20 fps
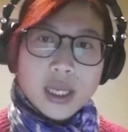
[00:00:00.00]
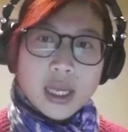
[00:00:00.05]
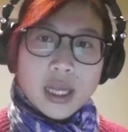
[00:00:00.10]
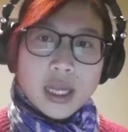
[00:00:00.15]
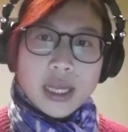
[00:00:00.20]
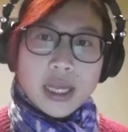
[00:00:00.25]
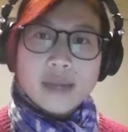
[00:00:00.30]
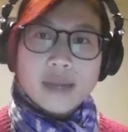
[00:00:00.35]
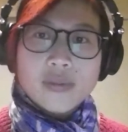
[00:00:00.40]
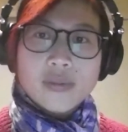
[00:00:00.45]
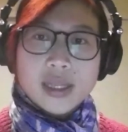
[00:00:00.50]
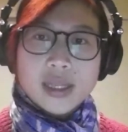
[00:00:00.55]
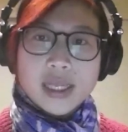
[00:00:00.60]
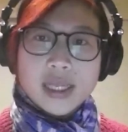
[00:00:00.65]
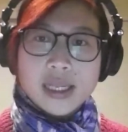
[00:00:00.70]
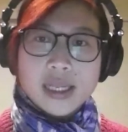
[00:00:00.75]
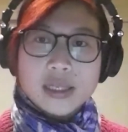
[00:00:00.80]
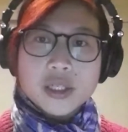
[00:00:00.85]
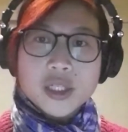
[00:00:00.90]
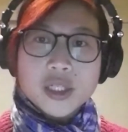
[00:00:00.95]

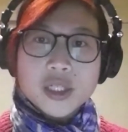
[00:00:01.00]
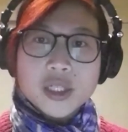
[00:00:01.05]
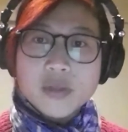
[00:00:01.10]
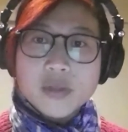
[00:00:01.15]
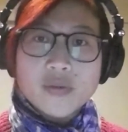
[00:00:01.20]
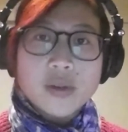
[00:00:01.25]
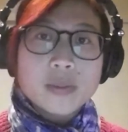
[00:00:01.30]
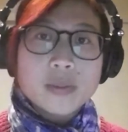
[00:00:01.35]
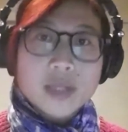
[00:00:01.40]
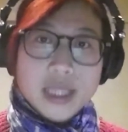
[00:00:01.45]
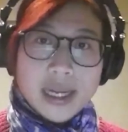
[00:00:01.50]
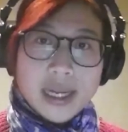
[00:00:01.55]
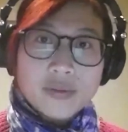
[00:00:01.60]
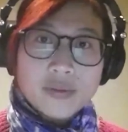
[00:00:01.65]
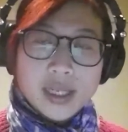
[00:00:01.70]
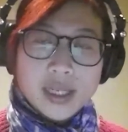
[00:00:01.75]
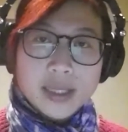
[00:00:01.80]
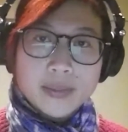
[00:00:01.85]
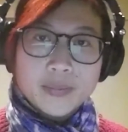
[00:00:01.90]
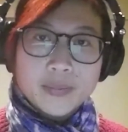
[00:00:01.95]
Everything is shipped from
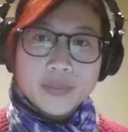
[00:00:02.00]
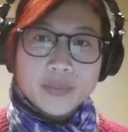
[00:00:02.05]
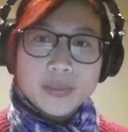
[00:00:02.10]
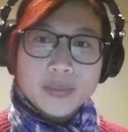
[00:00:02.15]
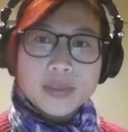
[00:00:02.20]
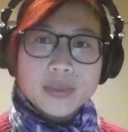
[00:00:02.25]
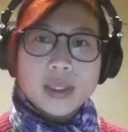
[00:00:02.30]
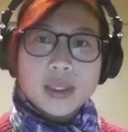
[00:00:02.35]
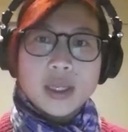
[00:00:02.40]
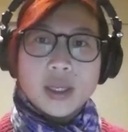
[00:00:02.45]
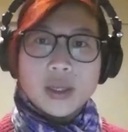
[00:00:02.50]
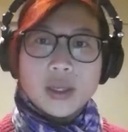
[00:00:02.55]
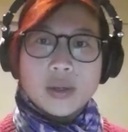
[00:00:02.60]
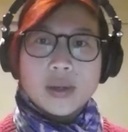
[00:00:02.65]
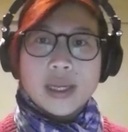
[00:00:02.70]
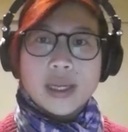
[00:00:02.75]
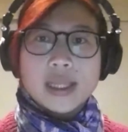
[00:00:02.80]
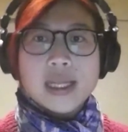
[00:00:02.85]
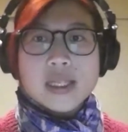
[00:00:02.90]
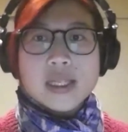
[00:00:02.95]
Java,
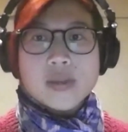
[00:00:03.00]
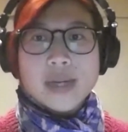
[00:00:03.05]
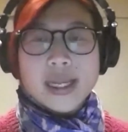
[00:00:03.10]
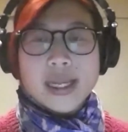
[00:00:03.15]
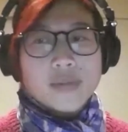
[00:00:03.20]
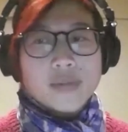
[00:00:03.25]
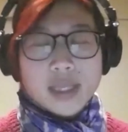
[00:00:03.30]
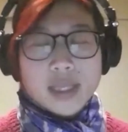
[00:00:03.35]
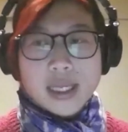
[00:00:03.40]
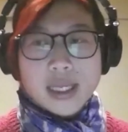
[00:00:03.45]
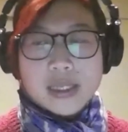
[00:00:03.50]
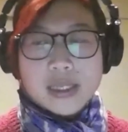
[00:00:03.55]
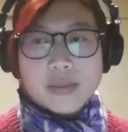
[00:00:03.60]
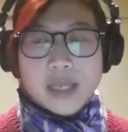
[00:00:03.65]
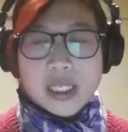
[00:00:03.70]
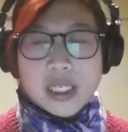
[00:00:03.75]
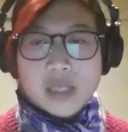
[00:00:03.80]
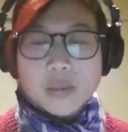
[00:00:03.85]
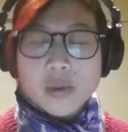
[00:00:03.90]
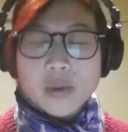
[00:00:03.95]
and that's why everything is
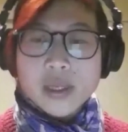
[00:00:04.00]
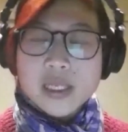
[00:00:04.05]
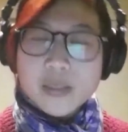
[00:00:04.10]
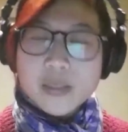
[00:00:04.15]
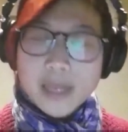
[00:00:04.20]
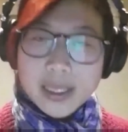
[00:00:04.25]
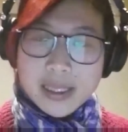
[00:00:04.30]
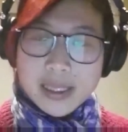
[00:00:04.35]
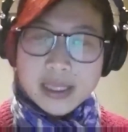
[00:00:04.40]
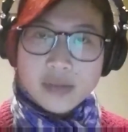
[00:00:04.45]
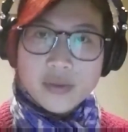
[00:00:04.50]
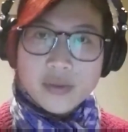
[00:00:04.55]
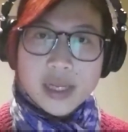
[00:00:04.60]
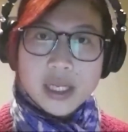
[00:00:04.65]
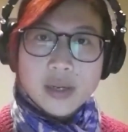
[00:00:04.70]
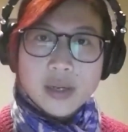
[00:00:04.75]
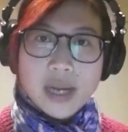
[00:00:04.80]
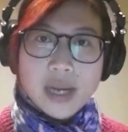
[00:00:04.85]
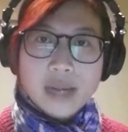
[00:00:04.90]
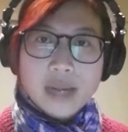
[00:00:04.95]
much more expensive when
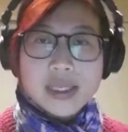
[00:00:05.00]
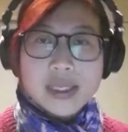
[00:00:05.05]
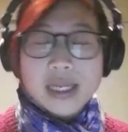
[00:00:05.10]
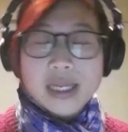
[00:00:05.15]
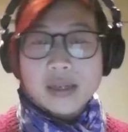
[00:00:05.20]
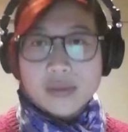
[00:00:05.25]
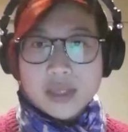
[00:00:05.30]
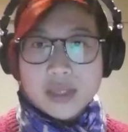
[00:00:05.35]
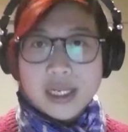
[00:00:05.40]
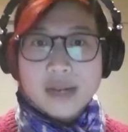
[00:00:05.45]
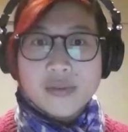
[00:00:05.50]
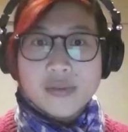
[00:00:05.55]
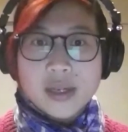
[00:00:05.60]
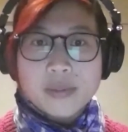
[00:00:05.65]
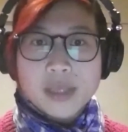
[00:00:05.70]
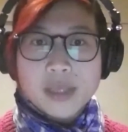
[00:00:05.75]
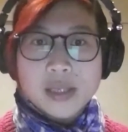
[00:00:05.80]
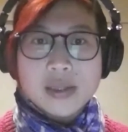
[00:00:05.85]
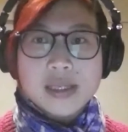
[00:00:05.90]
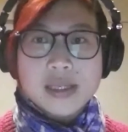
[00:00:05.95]
you're outside of Java,
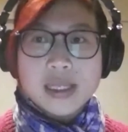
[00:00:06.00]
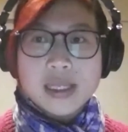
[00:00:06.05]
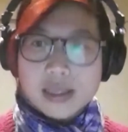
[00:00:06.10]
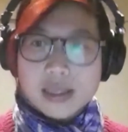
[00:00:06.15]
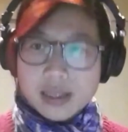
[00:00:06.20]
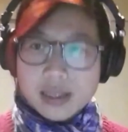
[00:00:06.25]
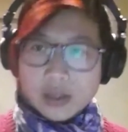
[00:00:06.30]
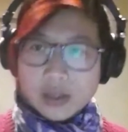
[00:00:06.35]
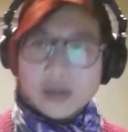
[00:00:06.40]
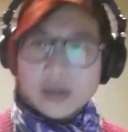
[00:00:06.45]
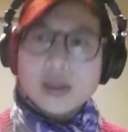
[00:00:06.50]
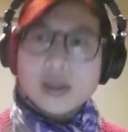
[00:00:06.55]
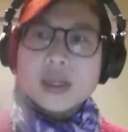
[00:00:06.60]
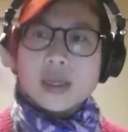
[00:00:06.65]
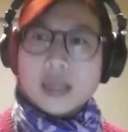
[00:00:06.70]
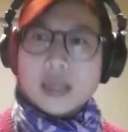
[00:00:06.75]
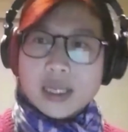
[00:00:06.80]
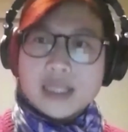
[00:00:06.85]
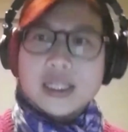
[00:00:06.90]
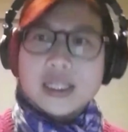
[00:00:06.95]
because it's,
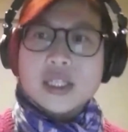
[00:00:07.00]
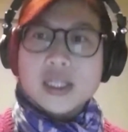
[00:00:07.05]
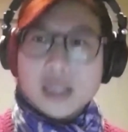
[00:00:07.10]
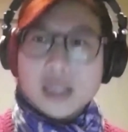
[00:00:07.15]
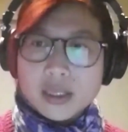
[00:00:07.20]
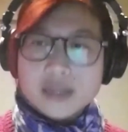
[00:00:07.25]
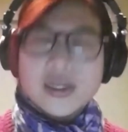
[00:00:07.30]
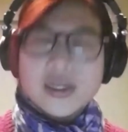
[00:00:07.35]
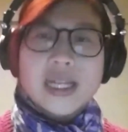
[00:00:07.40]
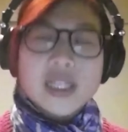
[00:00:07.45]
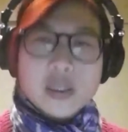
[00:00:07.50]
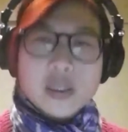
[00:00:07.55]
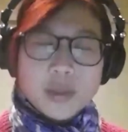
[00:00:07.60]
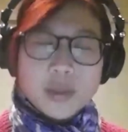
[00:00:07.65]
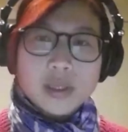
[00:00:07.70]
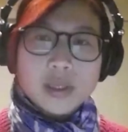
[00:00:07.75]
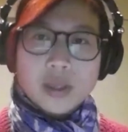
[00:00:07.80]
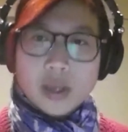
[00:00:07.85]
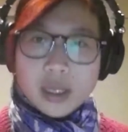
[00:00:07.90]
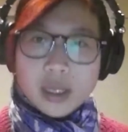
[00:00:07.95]
additional
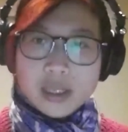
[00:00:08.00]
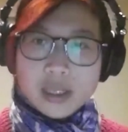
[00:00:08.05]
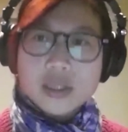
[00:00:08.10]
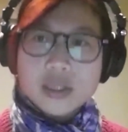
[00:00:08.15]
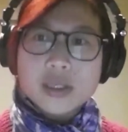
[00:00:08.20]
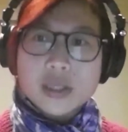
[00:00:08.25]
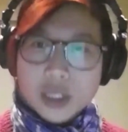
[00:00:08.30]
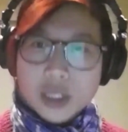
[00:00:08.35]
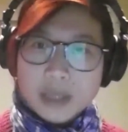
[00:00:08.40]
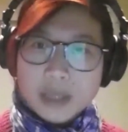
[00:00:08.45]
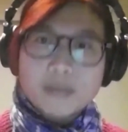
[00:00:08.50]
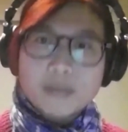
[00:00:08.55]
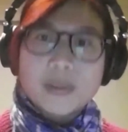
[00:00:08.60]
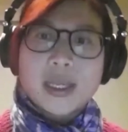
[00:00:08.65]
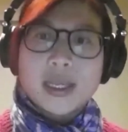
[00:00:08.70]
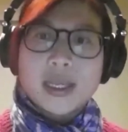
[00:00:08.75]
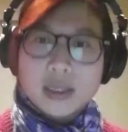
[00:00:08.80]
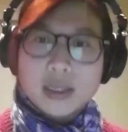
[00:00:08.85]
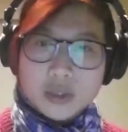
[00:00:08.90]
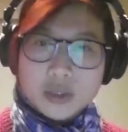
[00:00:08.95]
transport costs,
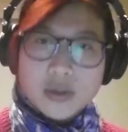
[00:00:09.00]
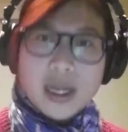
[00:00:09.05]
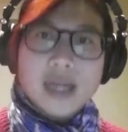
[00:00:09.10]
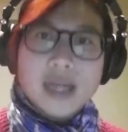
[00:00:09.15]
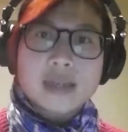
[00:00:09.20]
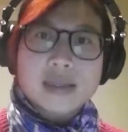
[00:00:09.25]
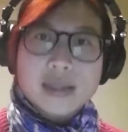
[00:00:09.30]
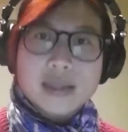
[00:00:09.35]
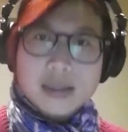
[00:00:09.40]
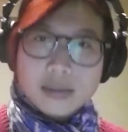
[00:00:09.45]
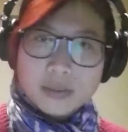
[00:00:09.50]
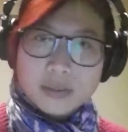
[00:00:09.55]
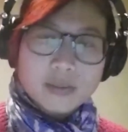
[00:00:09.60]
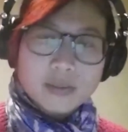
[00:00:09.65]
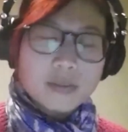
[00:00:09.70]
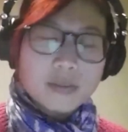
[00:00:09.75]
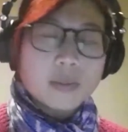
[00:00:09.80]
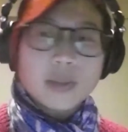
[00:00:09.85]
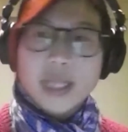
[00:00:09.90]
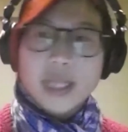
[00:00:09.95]
shipping, trucks,
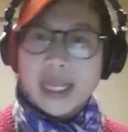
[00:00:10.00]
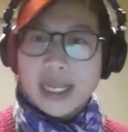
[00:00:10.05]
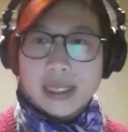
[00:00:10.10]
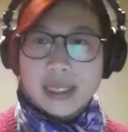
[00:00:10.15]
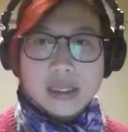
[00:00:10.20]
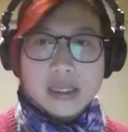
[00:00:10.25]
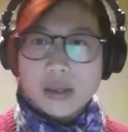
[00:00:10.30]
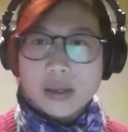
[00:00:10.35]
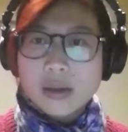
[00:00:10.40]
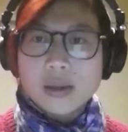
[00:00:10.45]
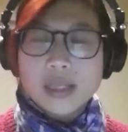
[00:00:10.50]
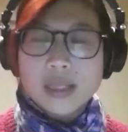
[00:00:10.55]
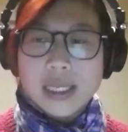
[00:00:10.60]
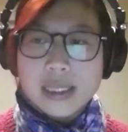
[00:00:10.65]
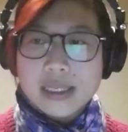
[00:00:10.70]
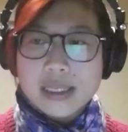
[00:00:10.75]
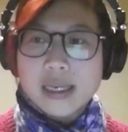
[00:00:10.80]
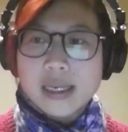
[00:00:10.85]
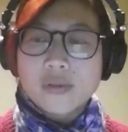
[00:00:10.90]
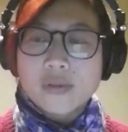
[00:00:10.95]
planes, all that
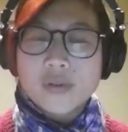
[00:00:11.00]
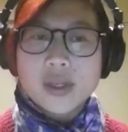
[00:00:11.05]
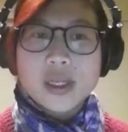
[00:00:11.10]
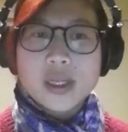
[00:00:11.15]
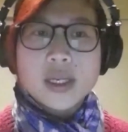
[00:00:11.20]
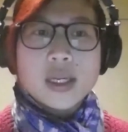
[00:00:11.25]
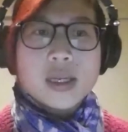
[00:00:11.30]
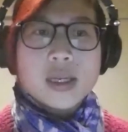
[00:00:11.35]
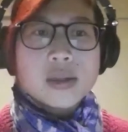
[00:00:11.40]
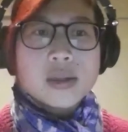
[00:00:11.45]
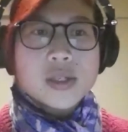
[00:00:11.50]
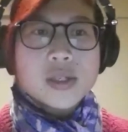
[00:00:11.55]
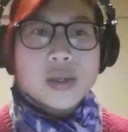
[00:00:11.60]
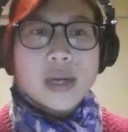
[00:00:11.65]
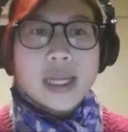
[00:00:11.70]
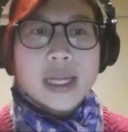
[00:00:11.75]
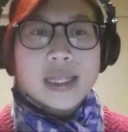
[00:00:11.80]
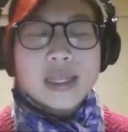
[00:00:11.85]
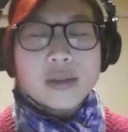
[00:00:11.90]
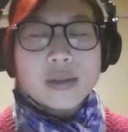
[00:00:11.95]
stuff. So
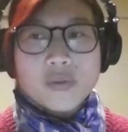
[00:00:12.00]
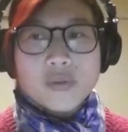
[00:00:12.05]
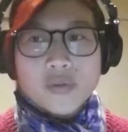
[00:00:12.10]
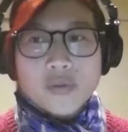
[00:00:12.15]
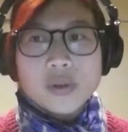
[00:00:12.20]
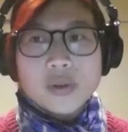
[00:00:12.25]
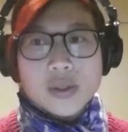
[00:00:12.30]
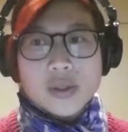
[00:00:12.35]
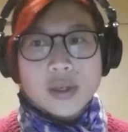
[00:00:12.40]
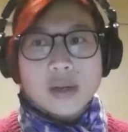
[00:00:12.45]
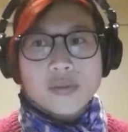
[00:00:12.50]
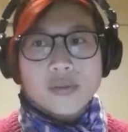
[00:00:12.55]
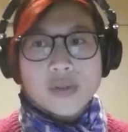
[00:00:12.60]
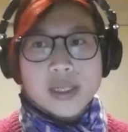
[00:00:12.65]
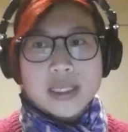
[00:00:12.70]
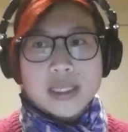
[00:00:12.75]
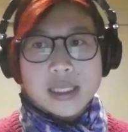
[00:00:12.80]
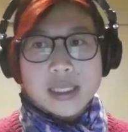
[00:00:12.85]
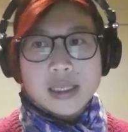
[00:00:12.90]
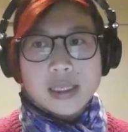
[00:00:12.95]
I think food
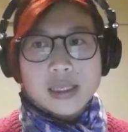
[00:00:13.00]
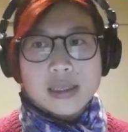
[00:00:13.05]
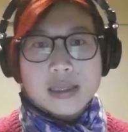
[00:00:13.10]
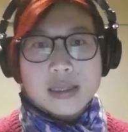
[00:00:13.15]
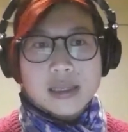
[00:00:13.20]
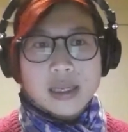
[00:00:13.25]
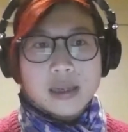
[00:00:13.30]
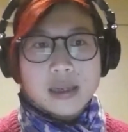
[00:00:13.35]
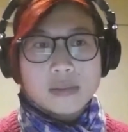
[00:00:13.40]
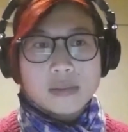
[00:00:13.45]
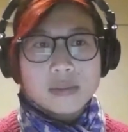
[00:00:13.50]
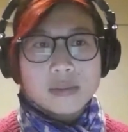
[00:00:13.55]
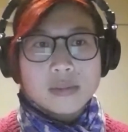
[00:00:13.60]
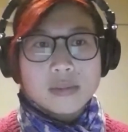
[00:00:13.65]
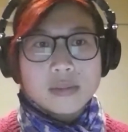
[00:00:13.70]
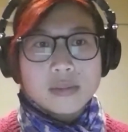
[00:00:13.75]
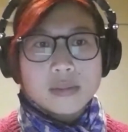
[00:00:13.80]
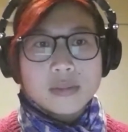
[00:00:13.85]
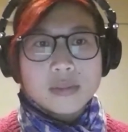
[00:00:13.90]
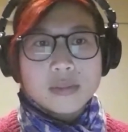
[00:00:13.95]
sovereignty is
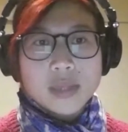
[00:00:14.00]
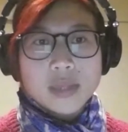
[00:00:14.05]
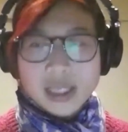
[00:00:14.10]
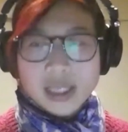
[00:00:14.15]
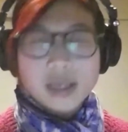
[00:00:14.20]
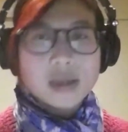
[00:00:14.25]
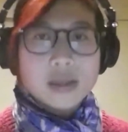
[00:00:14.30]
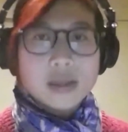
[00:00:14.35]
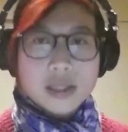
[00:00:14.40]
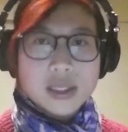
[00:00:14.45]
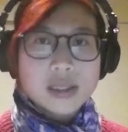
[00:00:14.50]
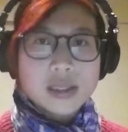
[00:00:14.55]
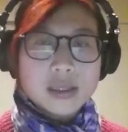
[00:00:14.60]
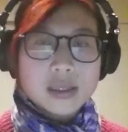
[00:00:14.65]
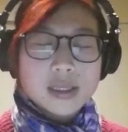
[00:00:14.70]
really urgent.